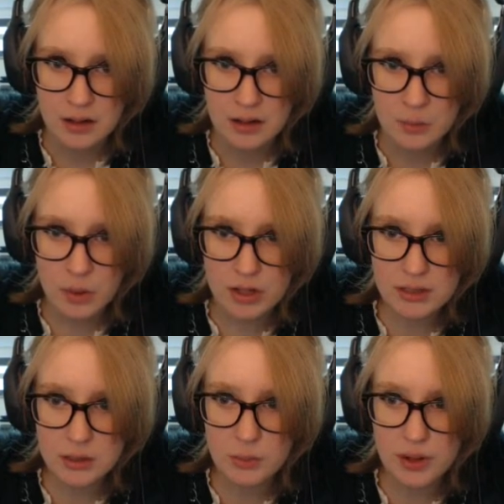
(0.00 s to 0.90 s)
It works,
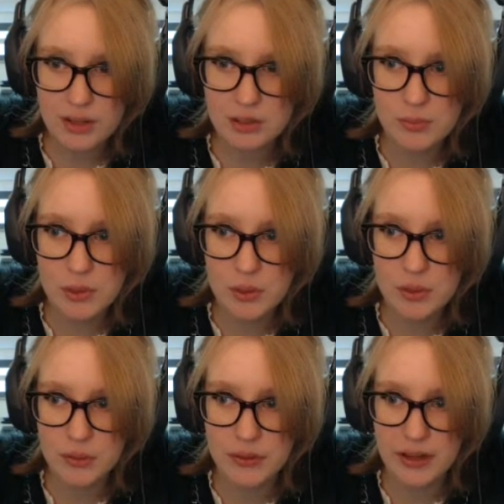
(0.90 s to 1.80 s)
it works,
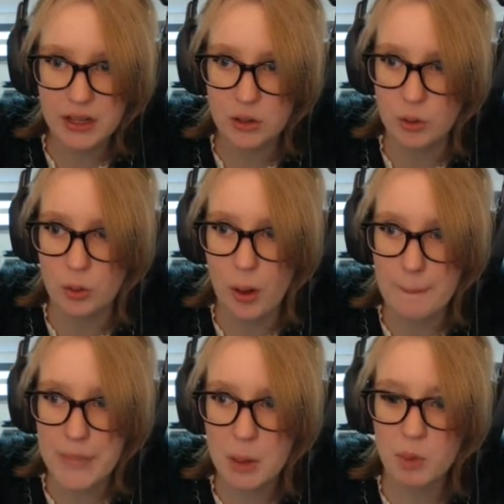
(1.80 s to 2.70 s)
miracle, thank you.
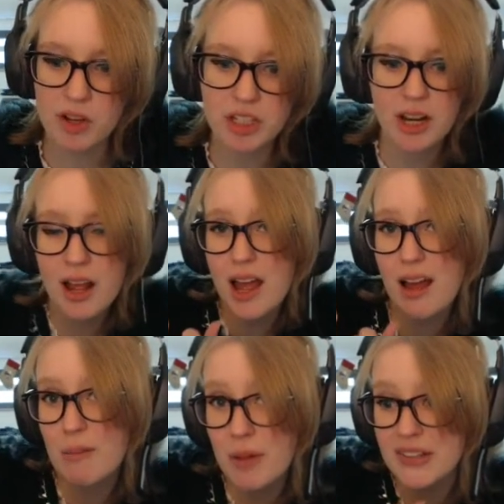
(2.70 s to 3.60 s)
Paper vision,
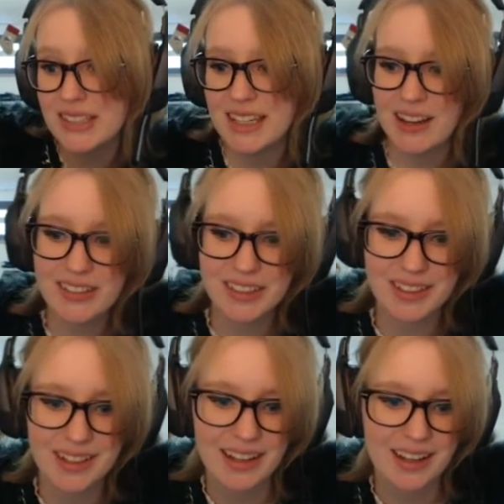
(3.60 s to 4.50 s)
positives.
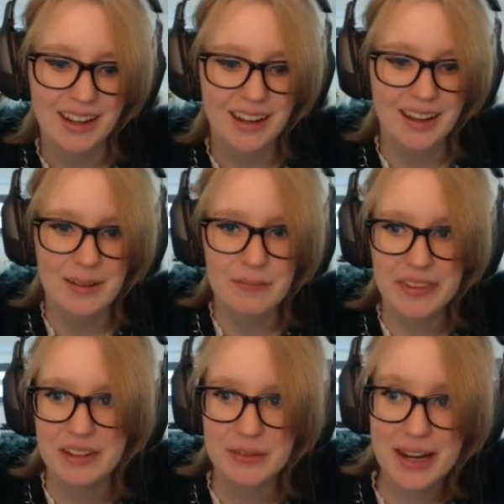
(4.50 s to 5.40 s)

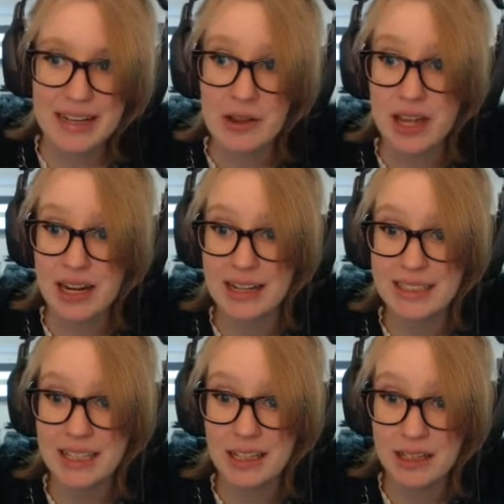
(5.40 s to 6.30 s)
Right, now can I see?